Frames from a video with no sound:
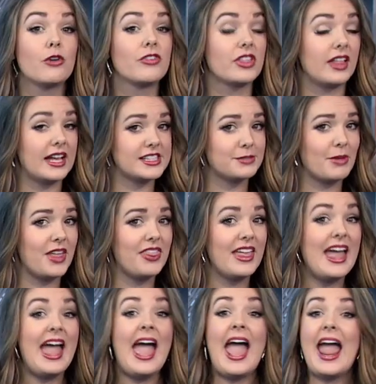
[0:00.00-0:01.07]
over the last month
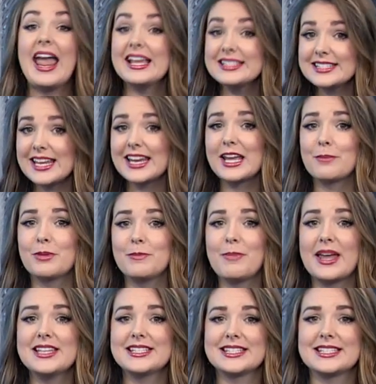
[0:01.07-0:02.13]
and setting up in
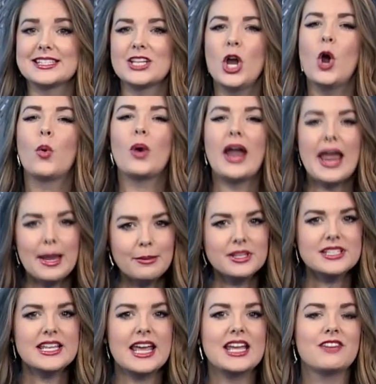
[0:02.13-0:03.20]
bases were able
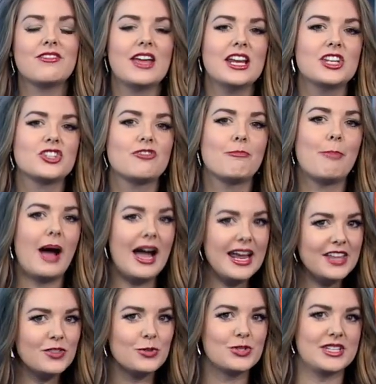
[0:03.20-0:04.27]
to take advantage of
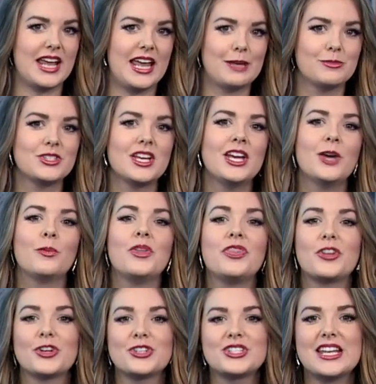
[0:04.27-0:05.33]
buying those names when
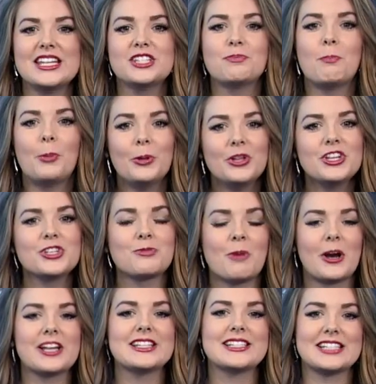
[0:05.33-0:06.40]
Thursday's bullish
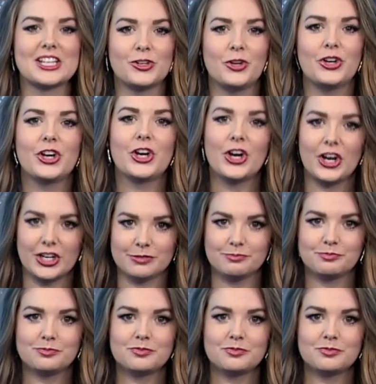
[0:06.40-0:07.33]
market signal occurred.